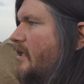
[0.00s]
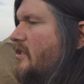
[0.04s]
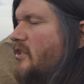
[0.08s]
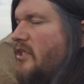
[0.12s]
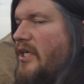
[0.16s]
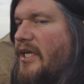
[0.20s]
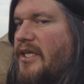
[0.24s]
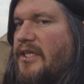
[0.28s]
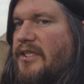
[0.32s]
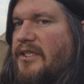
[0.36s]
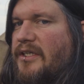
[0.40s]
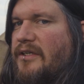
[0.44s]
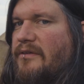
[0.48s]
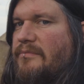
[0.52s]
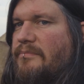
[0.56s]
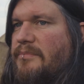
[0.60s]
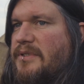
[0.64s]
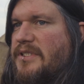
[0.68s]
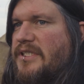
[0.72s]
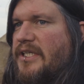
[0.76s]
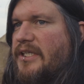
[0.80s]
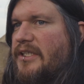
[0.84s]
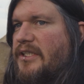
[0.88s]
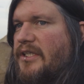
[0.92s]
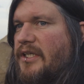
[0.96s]
change in a
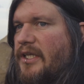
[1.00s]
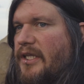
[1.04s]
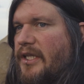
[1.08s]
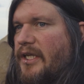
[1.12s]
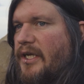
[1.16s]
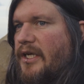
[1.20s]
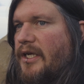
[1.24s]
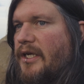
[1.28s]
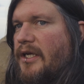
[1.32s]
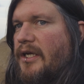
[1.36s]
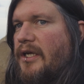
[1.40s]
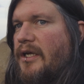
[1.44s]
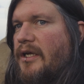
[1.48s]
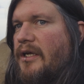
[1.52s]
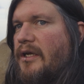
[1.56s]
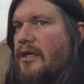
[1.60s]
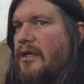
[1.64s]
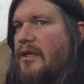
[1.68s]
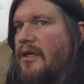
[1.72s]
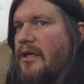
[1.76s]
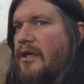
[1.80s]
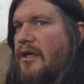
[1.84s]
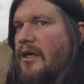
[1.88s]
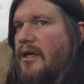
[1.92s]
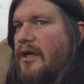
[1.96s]
position, I think,
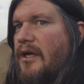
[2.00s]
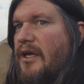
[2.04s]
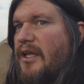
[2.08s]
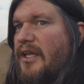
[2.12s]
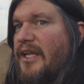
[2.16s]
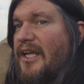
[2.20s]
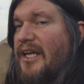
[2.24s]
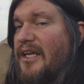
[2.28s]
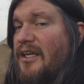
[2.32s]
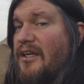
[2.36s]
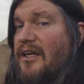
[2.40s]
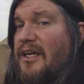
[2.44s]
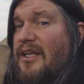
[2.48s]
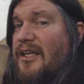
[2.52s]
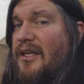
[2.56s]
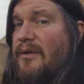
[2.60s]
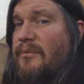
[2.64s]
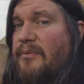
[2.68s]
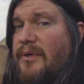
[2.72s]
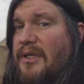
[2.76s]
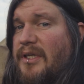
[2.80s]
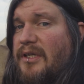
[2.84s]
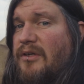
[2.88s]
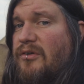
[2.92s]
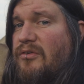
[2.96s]
and then like they
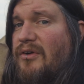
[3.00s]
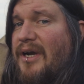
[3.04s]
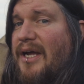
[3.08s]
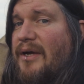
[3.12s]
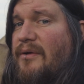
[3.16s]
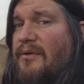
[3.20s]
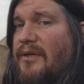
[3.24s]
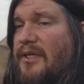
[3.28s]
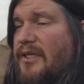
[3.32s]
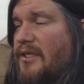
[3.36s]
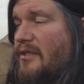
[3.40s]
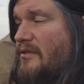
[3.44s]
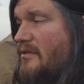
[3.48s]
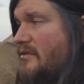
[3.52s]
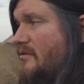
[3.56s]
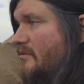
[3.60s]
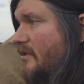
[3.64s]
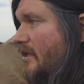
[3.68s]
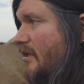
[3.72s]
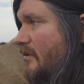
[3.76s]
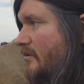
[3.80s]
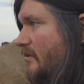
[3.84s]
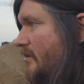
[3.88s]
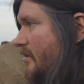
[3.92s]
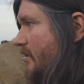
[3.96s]
will growl at you as
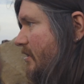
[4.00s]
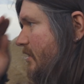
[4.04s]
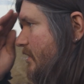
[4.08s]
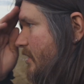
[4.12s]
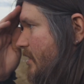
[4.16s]
well.